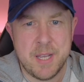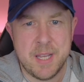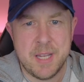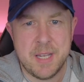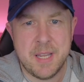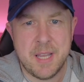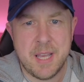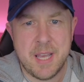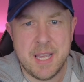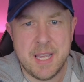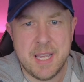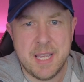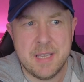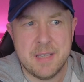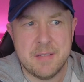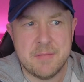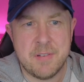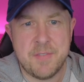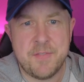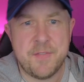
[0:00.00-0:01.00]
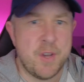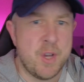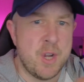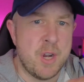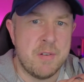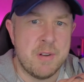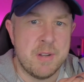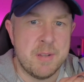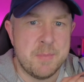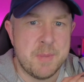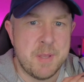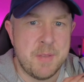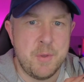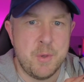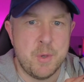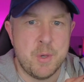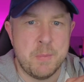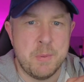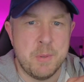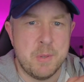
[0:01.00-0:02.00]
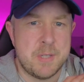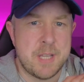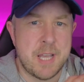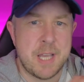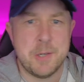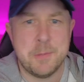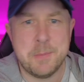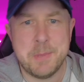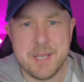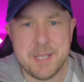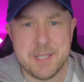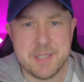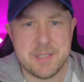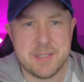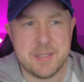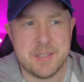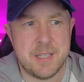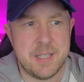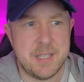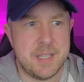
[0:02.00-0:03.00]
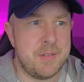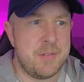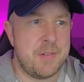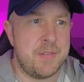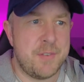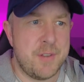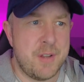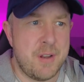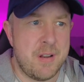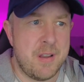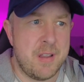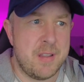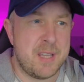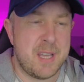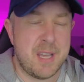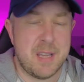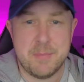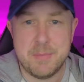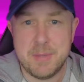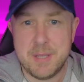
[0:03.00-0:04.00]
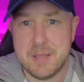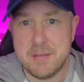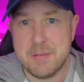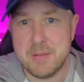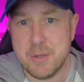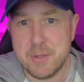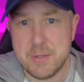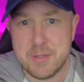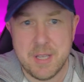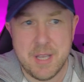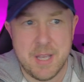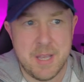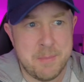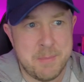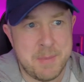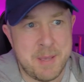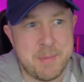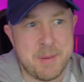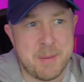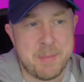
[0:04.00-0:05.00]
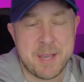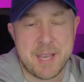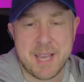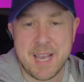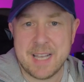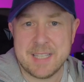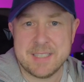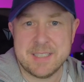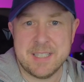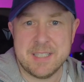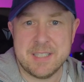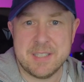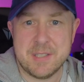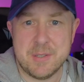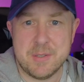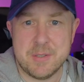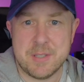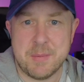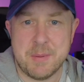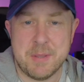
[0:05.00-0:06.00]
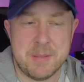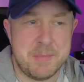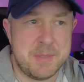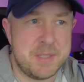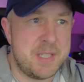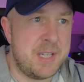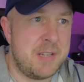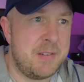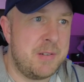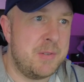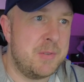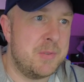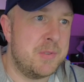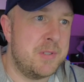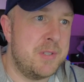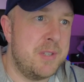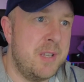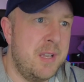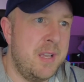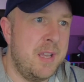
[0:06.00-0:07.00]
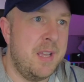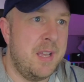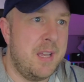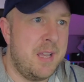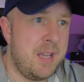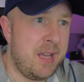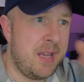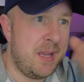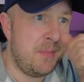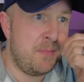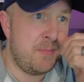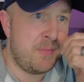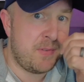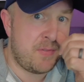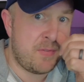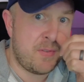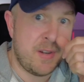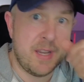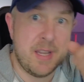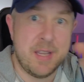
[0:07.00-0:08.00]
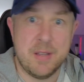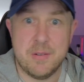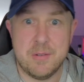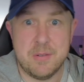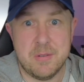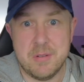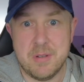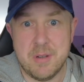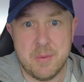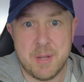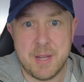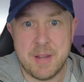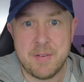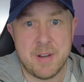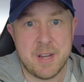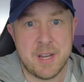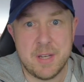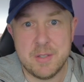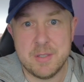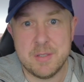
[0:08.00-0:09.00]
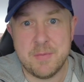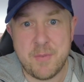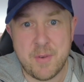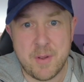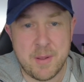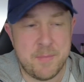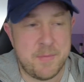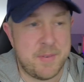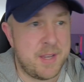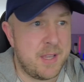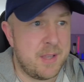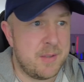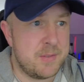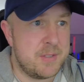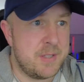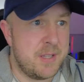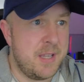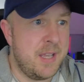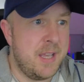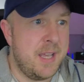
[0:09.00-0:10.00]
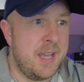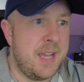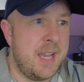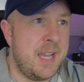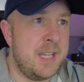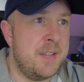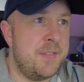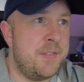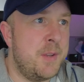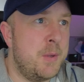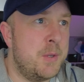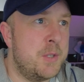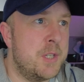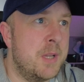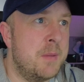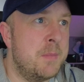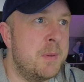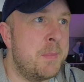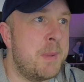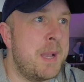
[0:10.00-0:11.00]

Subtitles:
in a referrer. If you could put Dale Pearson in the referrer, that would be good. Maybe I might get access to some of the materials for free or whatever. I can do some follow-up videos in the future. But